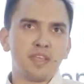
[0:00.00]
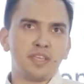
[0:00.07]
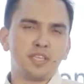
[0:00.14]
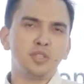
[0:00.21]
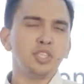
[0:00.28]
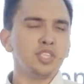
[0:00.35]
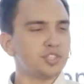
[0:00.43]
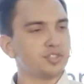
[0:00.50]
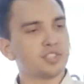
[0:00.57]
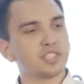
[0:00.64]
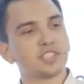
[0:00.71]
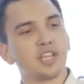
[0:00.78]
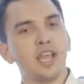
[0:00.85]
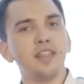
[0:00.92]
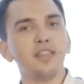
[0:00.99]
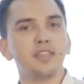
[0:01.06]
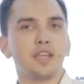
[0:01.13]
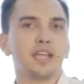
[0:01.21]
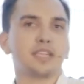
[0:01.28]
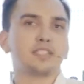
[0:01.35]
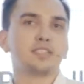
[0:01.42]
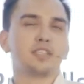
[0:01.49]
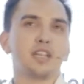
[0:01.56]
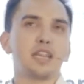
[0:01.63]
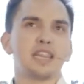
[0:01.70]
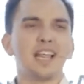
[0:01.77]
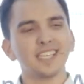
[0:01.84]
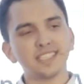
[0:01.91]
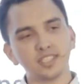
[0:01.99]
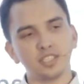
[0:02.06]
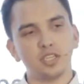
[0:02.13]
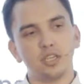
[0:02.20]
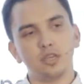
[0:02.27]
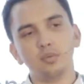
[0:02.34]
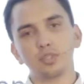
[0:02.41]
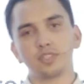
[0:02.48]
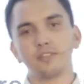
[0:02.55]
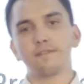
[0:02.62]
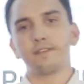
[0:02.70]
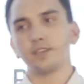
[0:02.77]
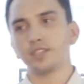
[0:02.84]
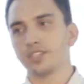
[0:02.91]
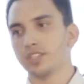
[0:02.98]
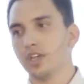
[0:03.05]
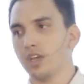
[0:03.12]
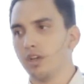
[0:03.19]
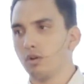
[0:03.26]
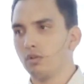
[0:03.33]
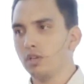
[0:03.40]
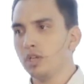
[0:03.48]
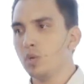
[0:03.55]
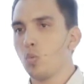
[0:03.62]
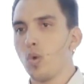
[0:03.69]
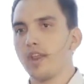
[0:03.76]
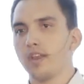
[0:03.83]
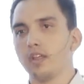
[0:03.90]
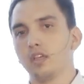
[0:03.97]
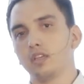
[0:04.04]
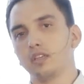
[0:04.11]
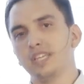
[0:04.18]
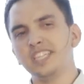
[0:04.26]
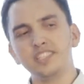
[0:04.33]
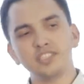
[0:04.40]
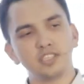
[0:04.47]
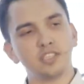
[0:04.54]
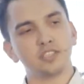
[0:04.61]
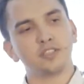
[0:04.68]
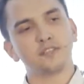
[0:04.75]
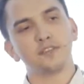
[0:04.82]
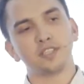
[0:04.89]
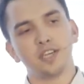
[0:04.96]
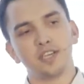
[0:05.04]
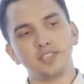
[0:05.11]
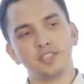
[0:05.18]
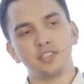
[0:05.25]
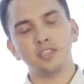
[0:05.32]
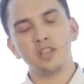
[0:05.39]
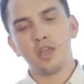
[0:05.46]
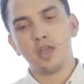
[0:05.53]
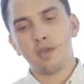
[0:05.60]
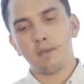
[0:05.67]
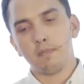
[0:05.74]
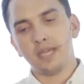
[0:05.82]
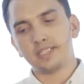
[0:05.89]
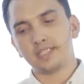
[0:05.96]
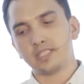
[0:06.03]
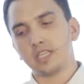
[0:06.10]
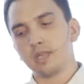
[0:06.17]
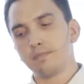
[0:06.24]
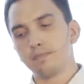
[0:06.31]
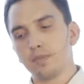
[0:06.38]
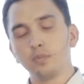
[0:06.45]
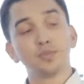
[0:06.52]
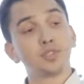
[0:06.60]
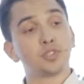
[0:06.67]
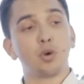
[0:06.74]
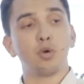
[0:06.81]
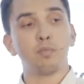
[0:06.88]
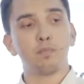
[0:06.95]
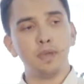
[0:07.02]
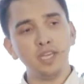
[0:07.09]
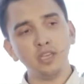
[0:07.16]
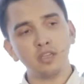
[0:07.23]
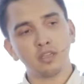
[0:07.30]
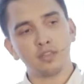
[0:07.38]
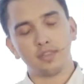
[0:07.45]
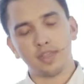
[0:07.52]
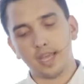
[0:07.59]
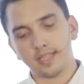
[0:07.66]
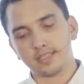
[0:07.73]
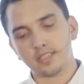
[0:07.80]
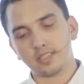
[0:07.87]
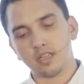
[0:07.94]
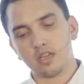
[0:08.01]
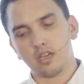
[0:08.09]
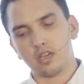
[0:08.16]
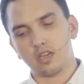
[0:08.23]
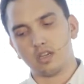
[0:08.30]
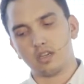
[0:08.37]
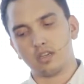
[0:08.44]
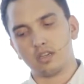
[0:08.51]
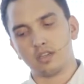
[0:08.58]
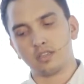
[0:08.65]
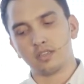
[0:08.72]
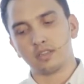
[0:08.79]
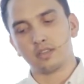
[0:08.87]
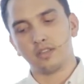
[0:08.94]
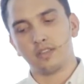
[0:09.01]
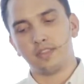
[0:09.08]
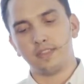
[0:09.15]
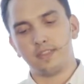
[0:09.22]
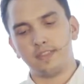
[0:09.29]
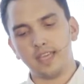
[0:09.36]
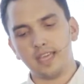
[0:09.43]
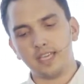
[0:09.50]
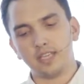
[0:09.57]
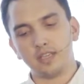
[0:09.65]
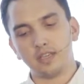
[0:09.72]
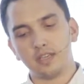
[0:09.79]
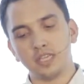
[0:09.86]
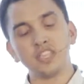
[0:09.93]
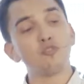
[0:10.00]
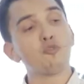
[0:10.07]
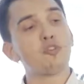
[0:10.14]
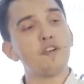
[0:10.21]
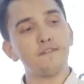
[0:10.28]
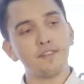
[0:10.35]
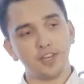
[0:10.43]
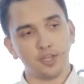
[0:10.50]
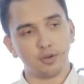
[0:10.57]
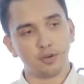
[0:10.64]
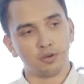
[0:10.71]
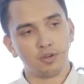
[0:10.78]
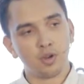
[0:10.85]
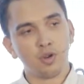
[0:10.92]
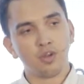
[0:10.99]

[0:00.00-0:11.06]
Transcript: You need to understand that last year was the first year only when internet advertising basically boomed so big that in the revenue,